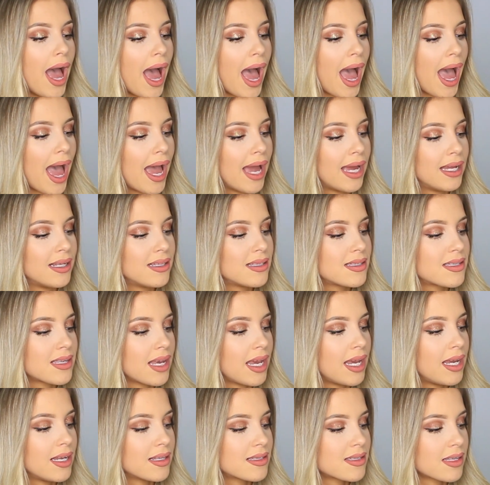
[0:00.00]
and
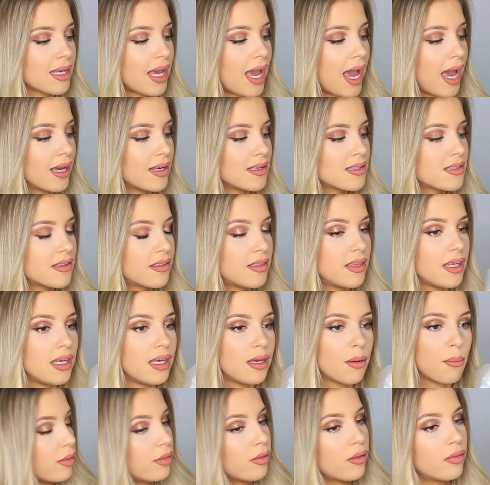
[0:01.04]
it has
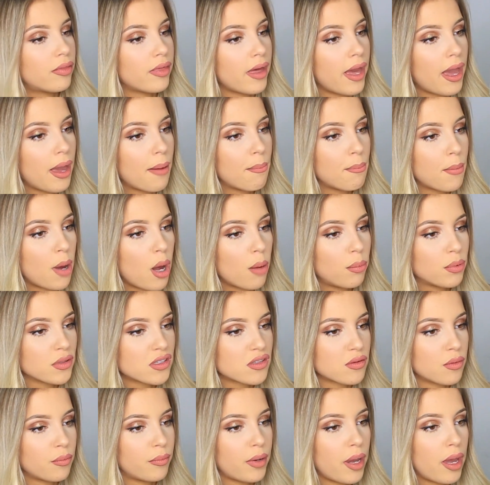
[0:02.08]
their marble
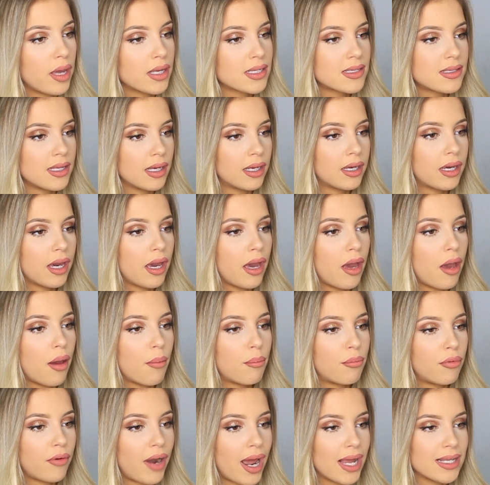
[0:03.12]
swimwear sticker
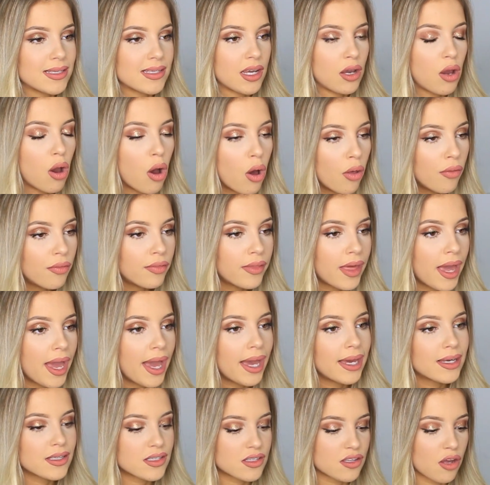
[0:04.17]
branding on
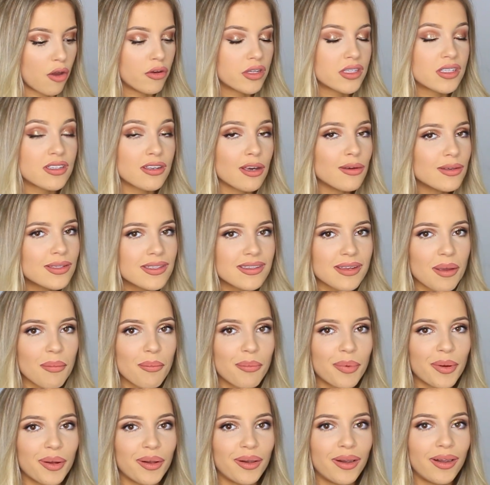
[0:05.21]
there. So it's so
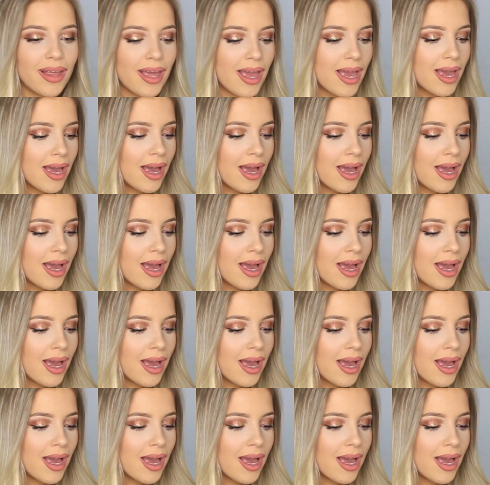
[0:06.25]
simple.